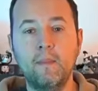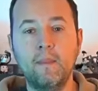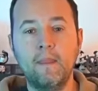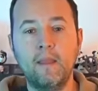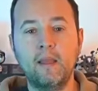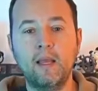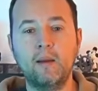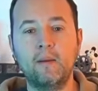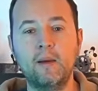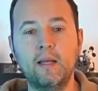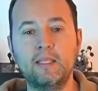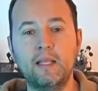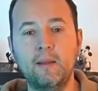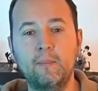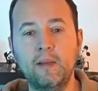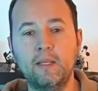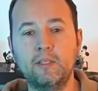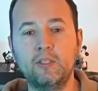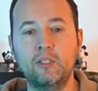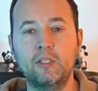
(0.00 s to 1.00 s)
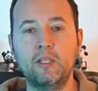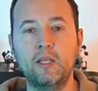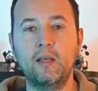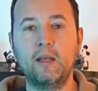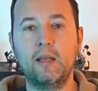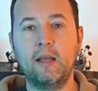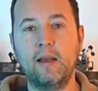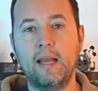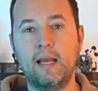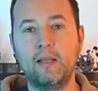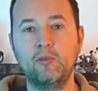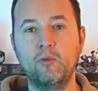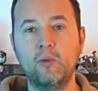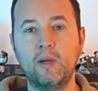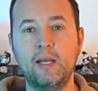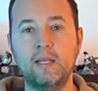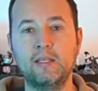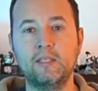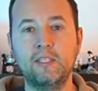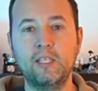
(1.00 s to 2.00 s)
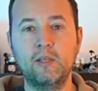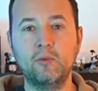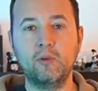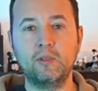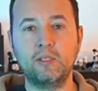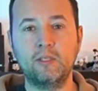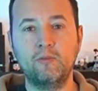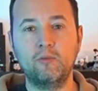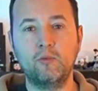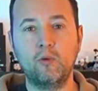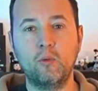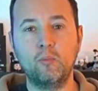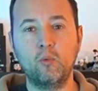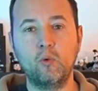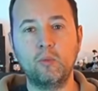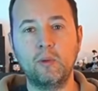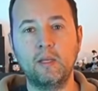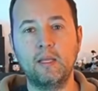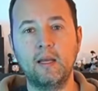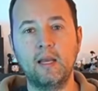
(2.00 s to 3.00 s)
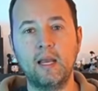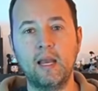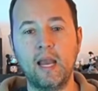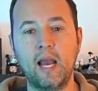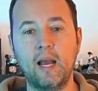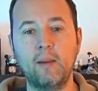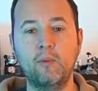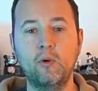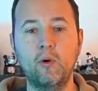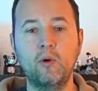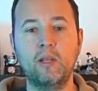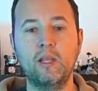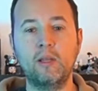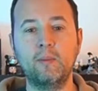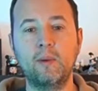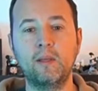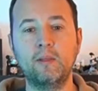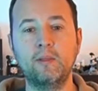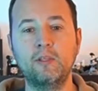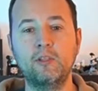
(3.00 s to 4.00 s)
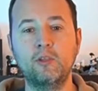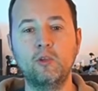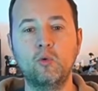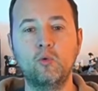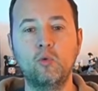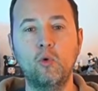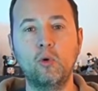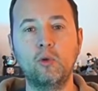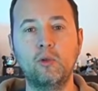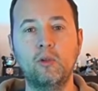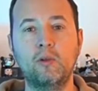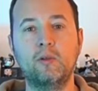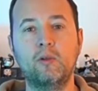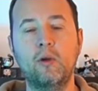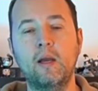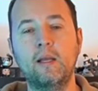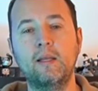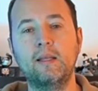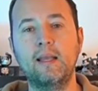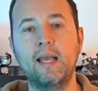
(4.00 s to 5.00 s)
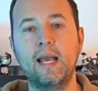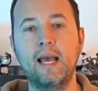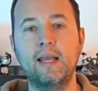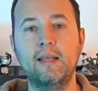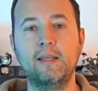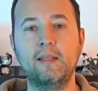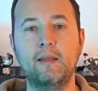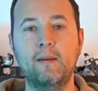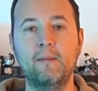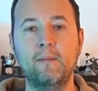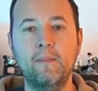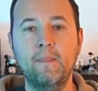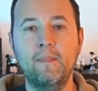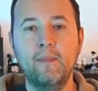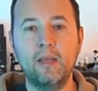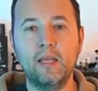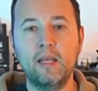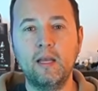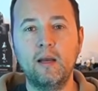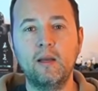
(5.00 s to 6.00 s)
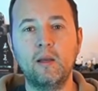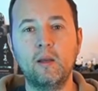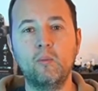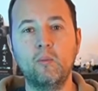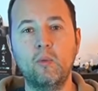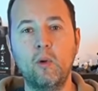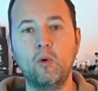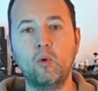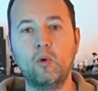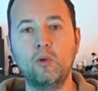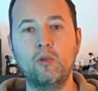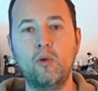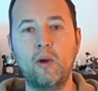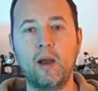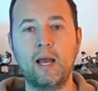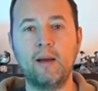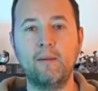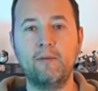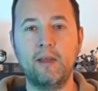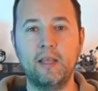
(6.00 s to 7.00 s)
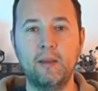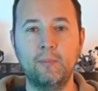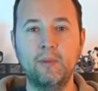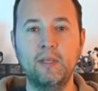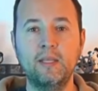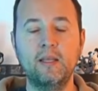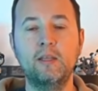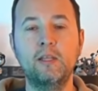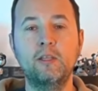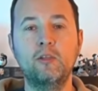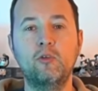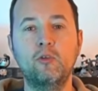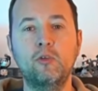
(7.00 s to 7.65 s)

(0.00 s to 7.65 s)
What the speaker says: Now, as I mentioned earlier, that's why I'll stick with it for a moment. I'm talking about the so-called dirt tagged. Here, we also have the ability to